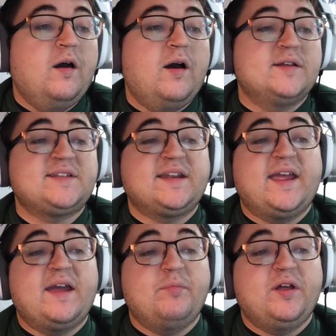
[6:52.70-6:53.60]
Uh,
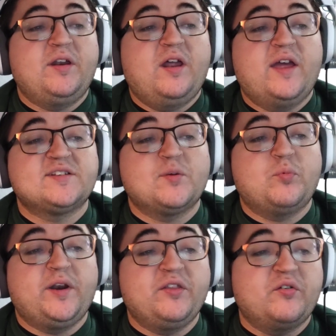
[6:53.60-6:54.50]
Denny Hamlin ends
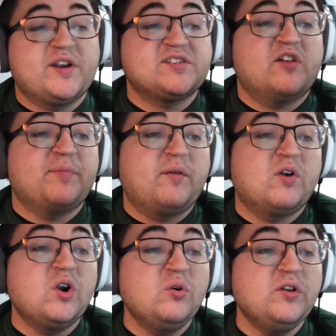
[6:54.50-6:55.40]
up winning the race off pit
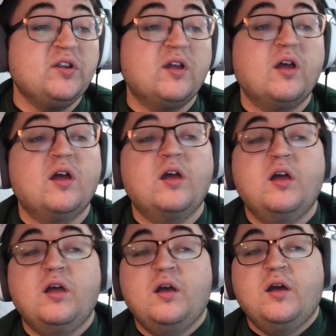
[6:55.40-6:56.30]
road.
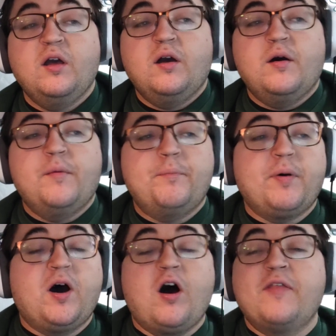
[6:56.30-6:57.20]

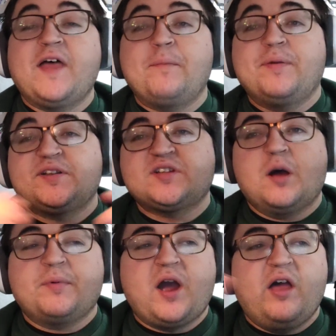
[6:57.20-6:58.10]
But on that pit
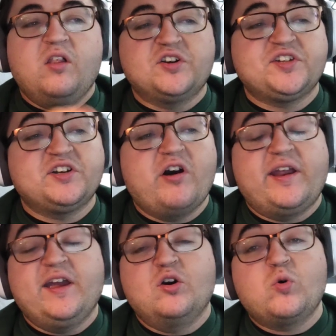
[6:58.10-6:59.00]
stop, Kyle Larson
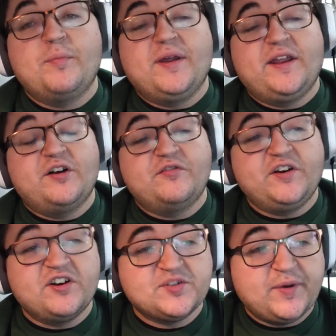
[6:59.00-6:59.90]
got a equipment
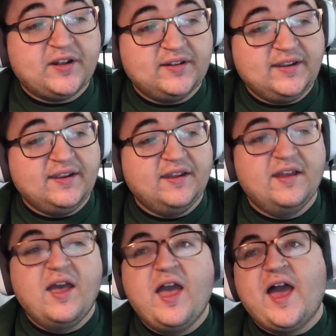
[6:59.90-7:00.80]
interference penalty
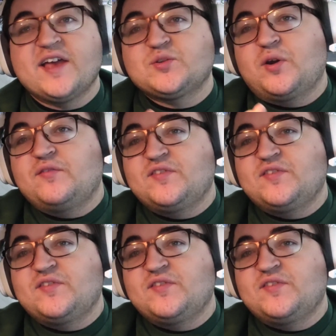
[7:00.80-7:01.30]
as